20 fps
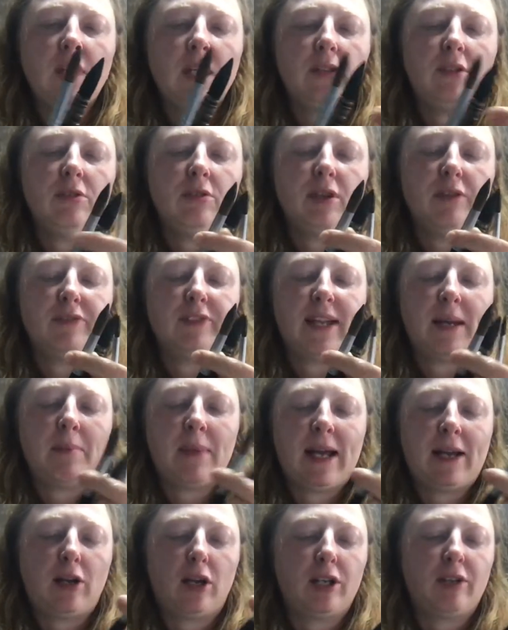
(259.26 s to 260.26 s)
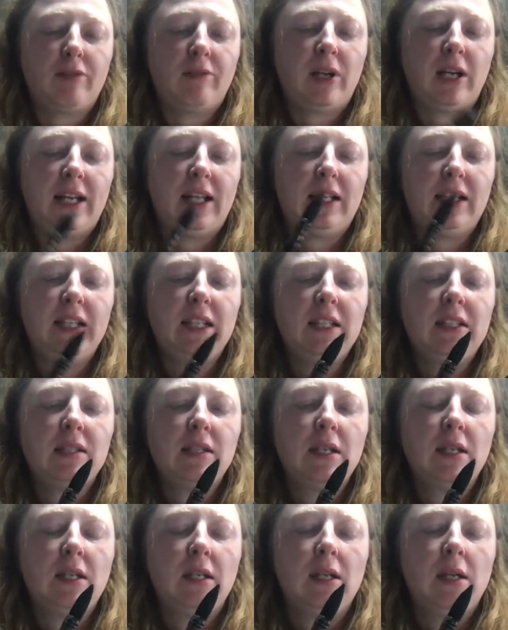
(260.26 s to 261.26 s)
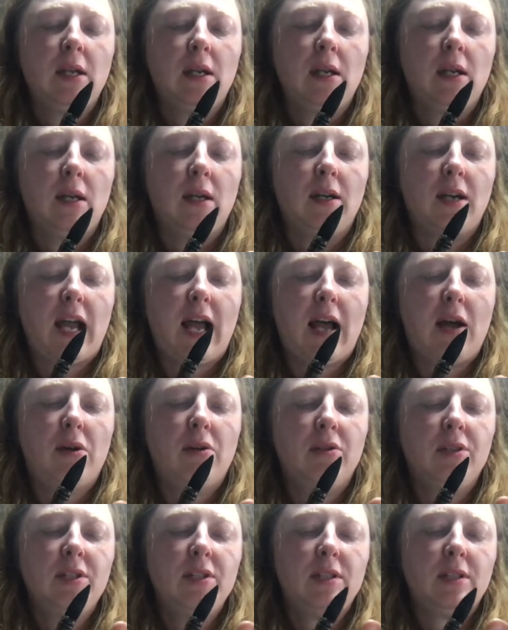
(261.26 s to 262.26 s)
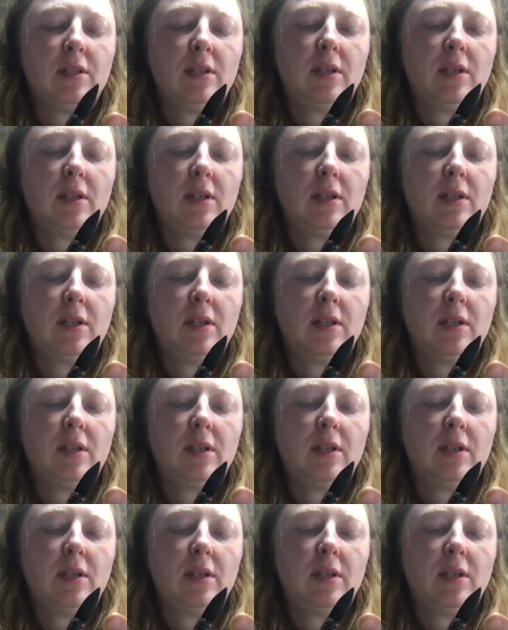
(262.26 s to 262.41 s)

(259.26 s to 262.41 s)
two of them are Aqua Elite round.